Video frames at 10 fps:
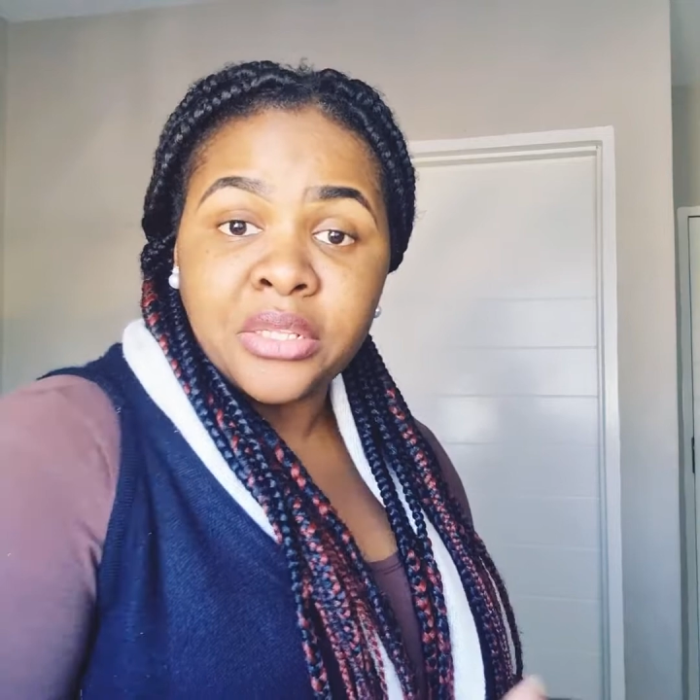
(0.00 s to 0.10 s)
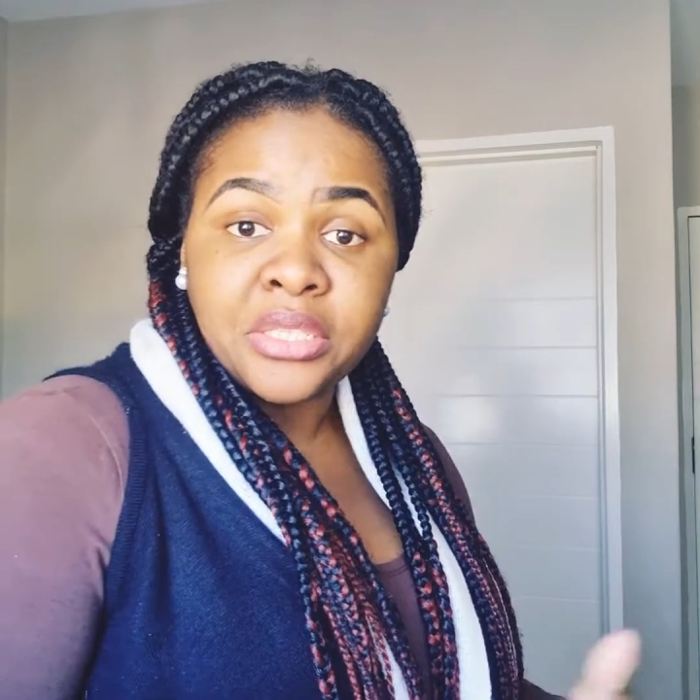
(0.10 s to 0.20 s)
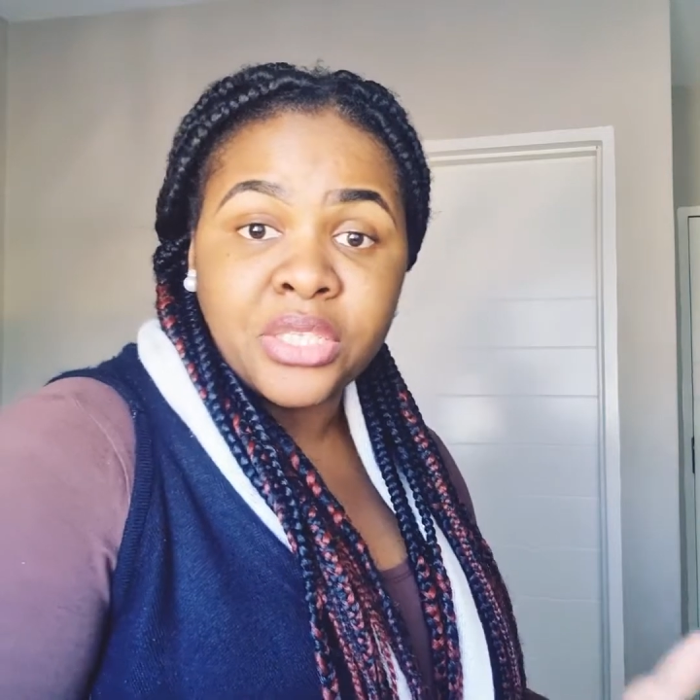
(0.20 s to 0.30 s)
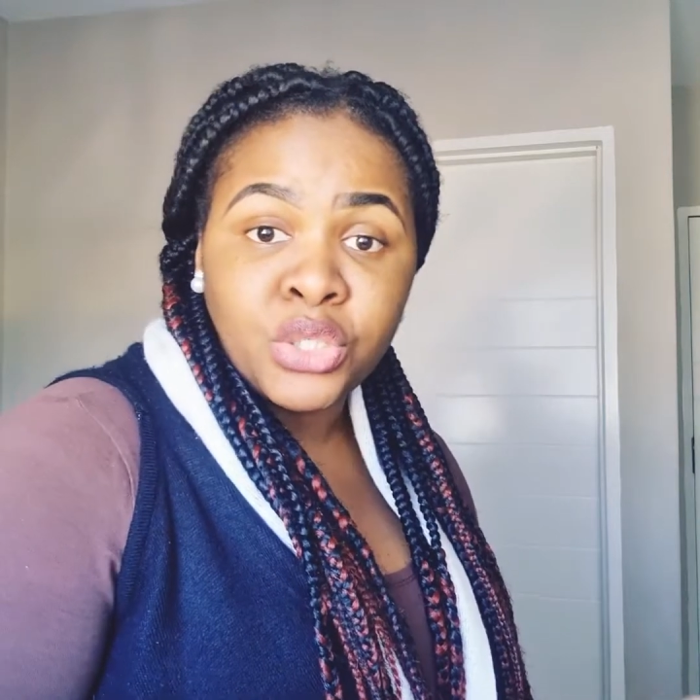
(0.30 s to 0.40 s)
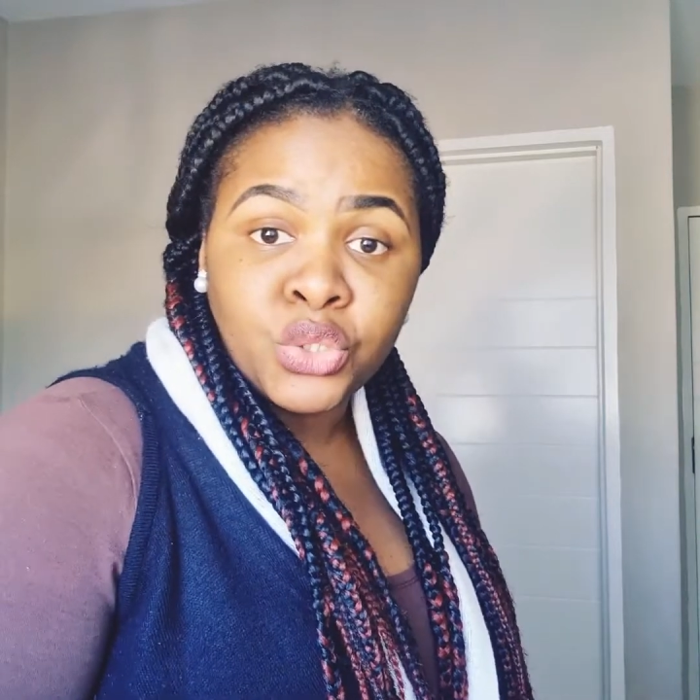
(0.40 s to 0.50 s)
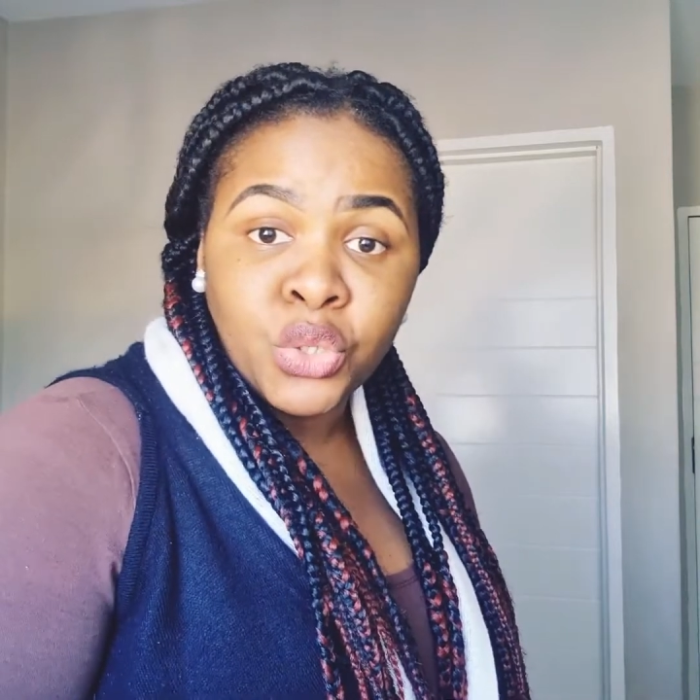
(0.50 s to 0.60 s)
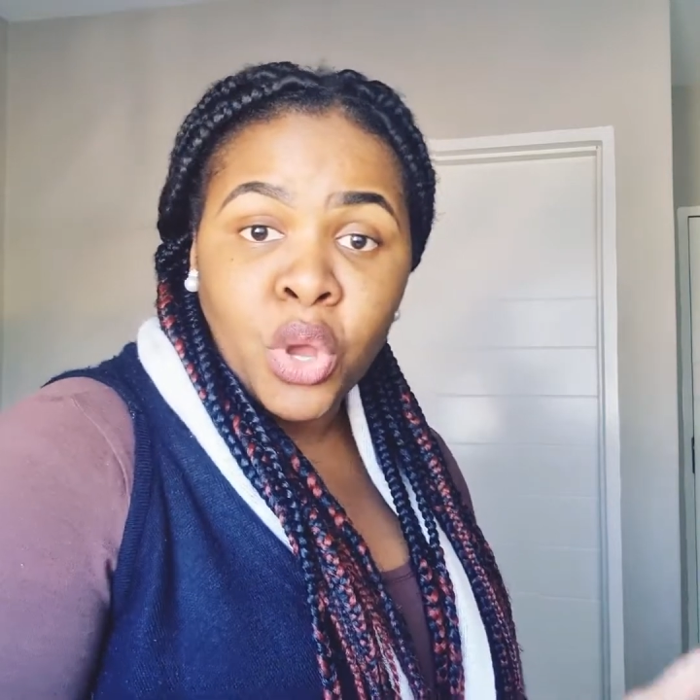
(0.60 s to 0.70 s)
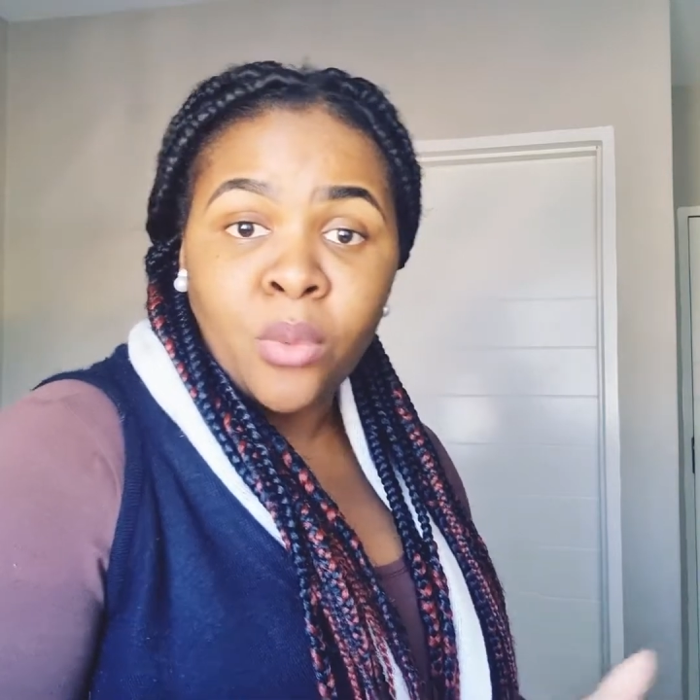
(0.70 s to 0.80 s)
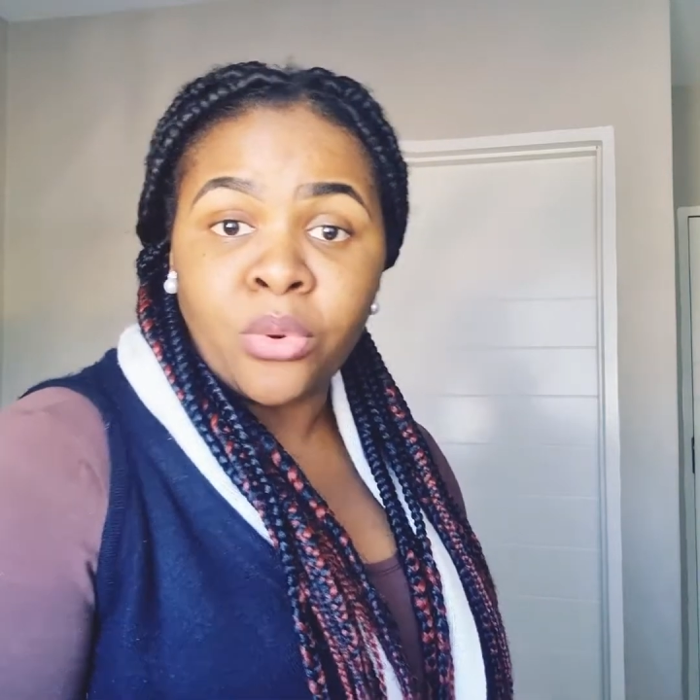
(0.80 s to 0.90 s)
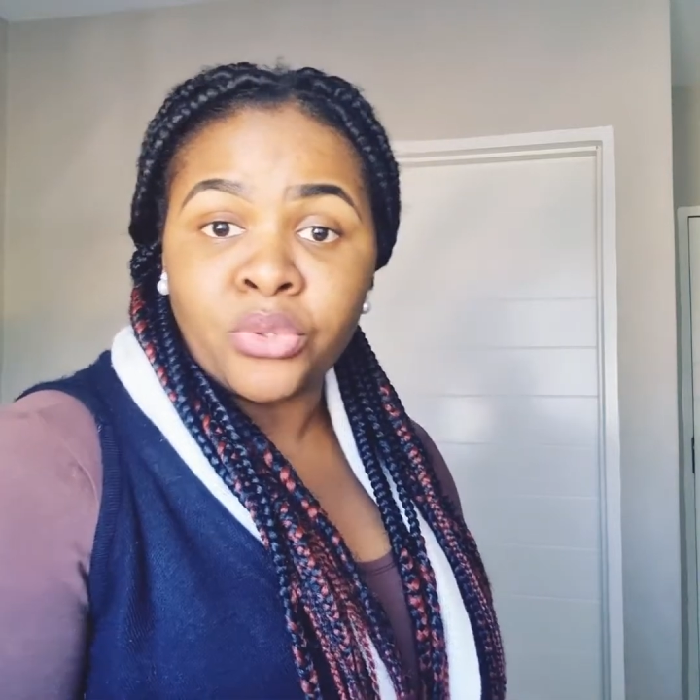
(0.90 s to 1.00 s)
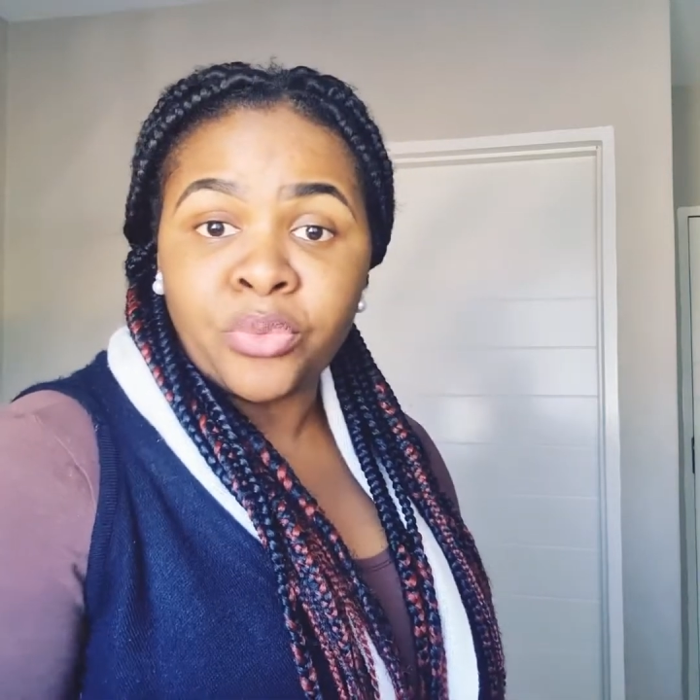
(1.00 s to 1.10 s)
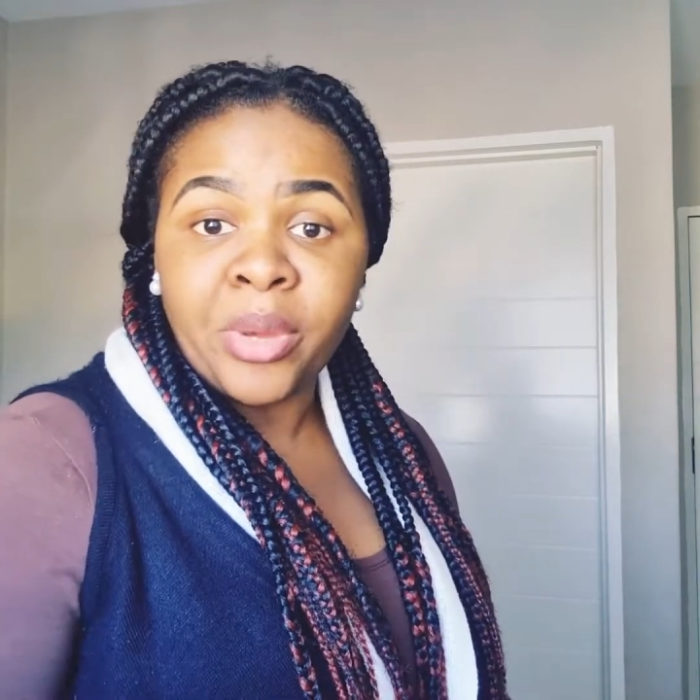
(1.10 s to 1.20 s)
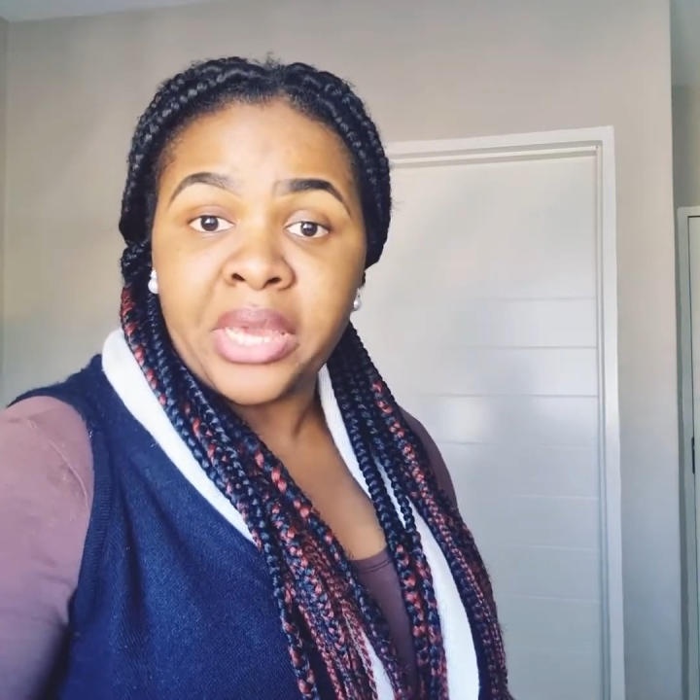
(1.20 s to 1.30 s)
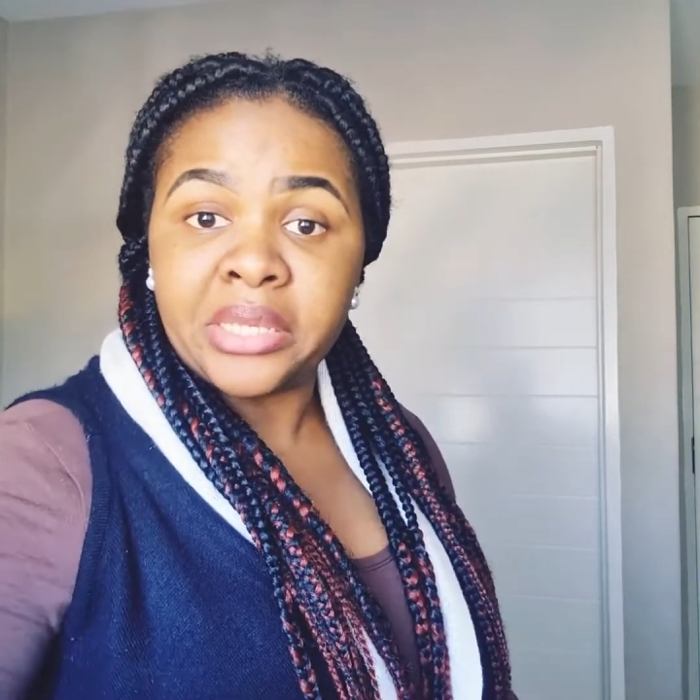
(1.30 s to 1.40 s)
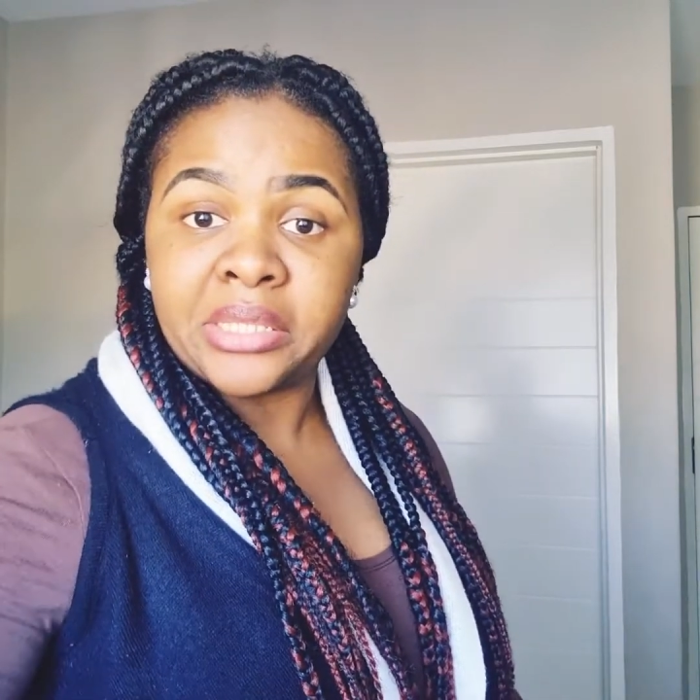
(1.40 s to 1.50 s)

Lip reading: this job, or you're buying